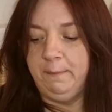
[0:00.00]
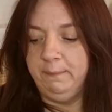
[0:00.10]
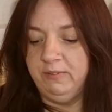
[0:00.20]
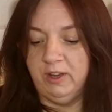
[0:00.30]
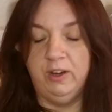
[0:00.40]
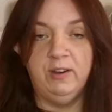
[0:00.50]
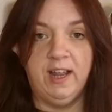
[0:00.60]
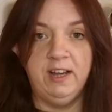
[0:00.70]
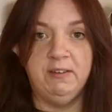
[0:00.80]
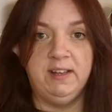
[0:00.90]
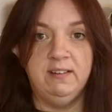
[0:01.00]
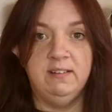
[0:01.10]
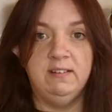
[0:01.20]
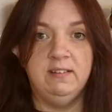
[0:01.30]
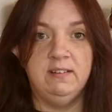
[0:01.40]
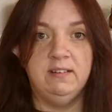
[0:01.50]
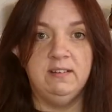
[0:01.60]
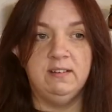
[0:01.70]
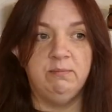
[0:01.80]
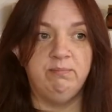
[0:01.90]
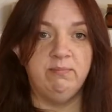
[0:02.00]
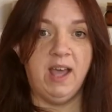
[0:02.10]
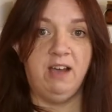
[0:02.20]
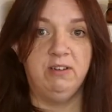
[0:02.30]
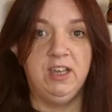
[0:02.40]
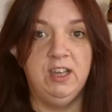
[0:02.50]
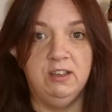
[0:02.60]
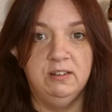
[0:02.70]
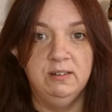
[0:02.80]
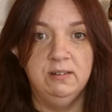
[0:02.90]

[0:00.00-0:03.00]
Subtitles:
So anyway, how are you?